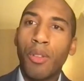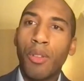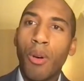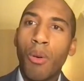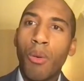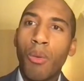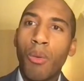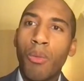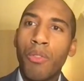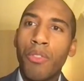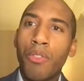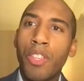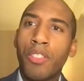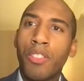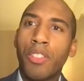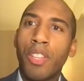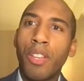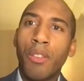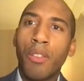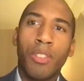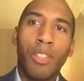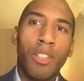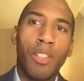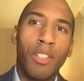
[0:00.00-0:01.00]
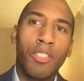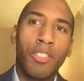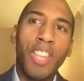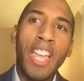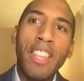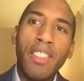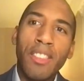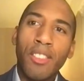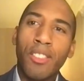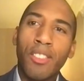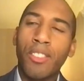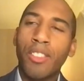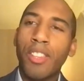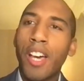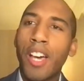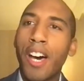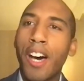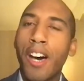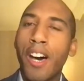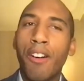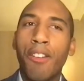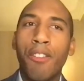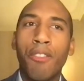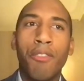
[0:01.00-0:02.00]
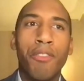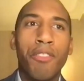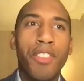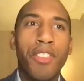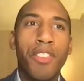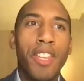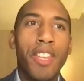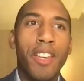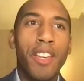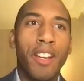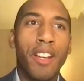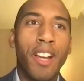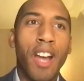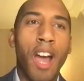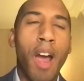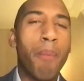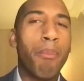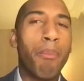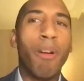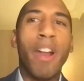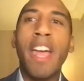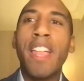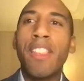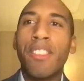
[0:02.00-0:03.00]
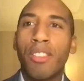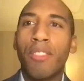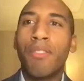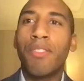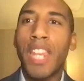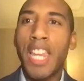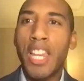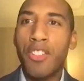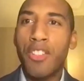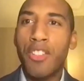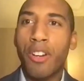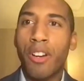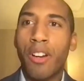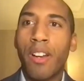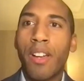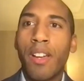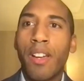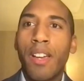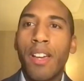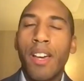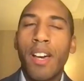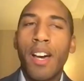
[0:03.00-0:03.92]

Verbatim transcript: so this gives a sense of the comprehensive nature